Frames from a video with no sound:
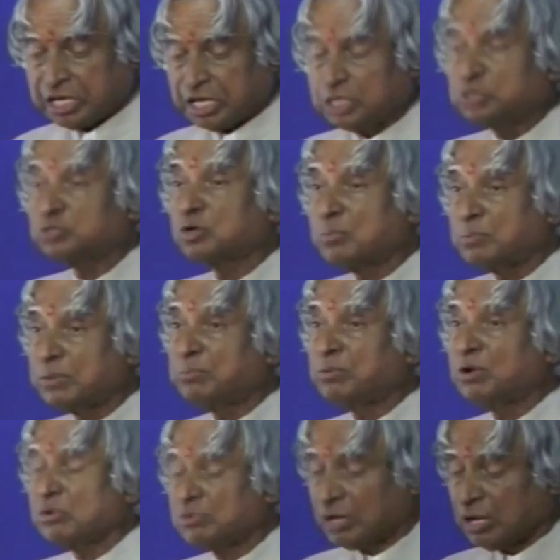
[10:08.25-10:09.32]
ISRO people
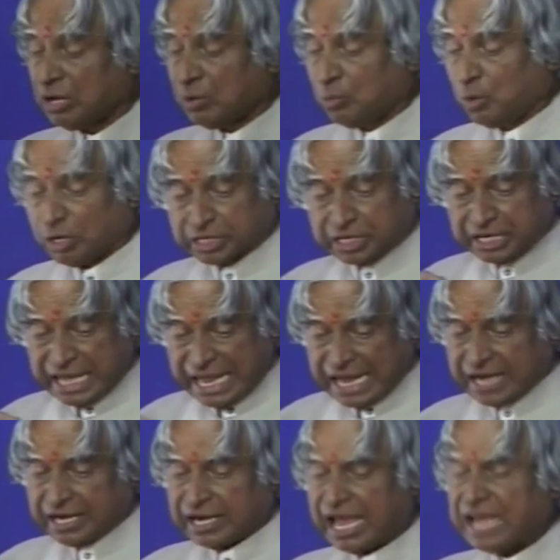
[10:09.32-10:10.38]
work day
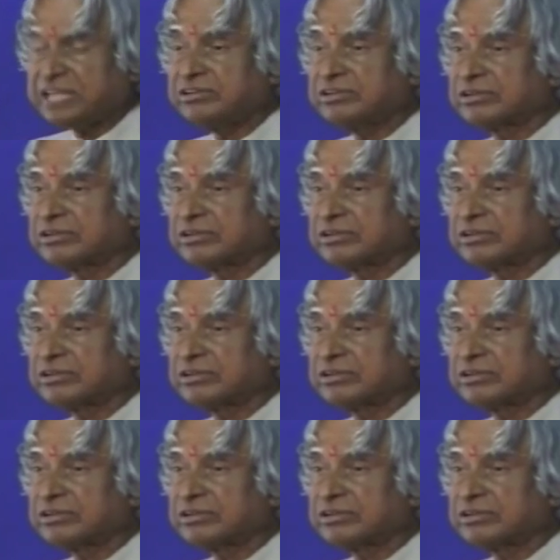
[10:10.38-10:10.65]
and night.